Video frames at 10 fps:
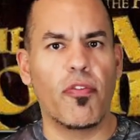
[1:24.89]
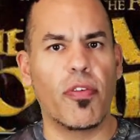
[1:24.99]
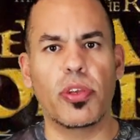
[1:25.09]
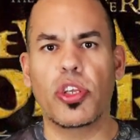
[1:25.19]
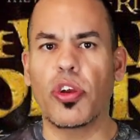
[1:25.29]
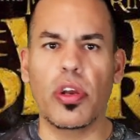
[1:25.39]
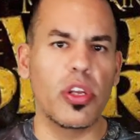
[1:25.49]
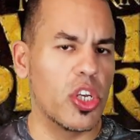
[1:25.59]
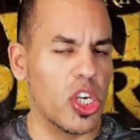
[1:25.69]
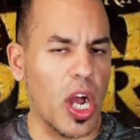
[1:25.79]
from
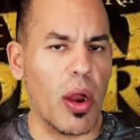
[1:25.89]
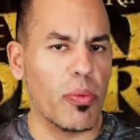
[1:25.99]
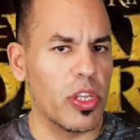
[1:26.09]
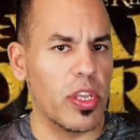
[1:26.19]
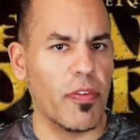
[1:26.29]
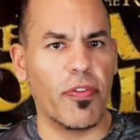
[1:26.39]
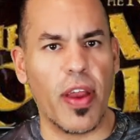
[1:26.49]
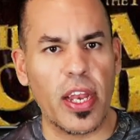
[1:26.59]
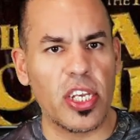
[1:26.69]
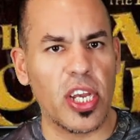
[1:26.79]
certain genres and
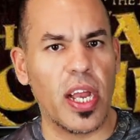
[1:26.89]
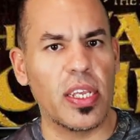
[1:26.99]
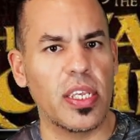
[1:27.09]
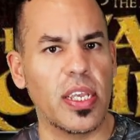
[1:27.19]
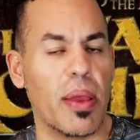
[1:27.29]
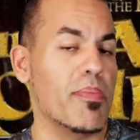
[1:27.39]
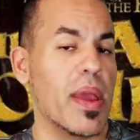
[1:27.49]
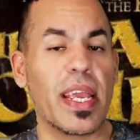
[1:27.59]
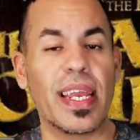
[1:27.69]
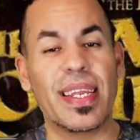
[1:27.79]
franchises and
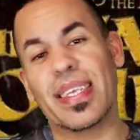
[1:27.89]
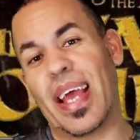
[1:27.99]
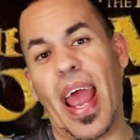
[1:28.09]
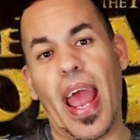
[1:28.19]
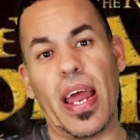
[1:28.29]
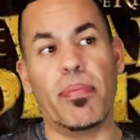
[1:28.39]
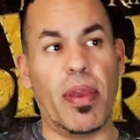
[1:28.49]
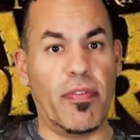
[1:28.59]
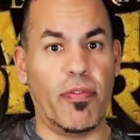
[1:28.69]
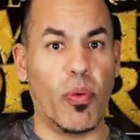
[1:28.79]
make it into an
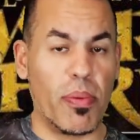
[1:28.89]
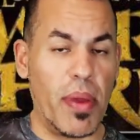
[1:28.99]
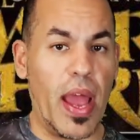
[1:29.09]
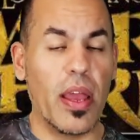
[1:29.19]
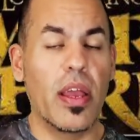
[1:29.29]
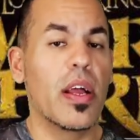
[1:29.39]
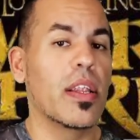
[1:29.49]
anime format.